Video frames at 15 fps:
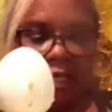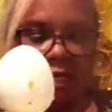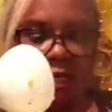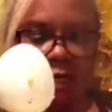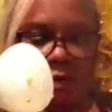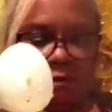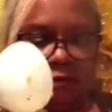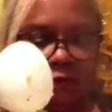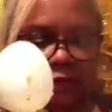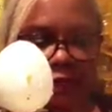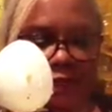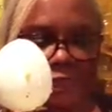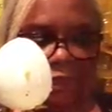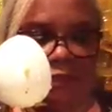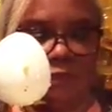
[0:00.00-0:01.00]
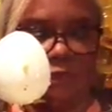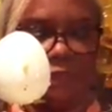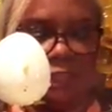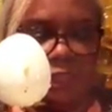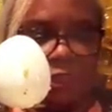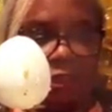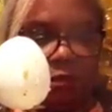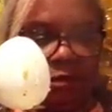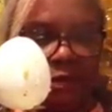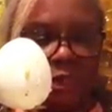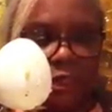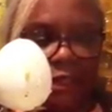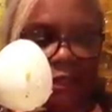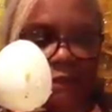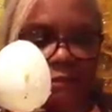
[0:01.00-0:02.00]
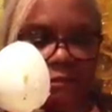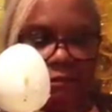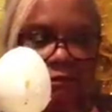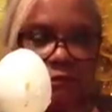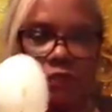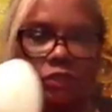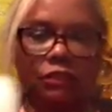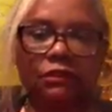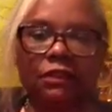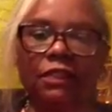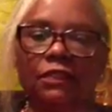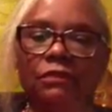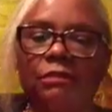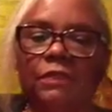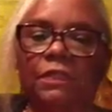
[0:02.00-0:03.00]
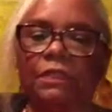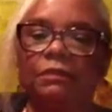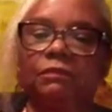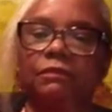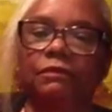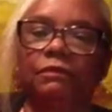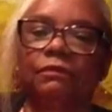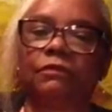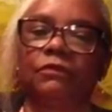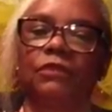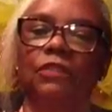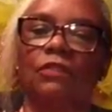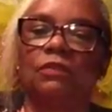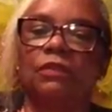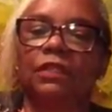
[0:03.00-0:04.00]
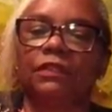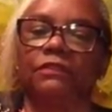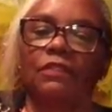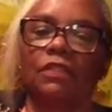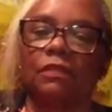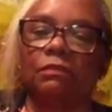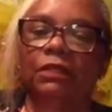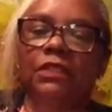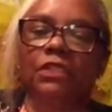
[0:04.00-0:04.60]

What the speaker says: up just a little bit, just a little bit. Oh, that's going to be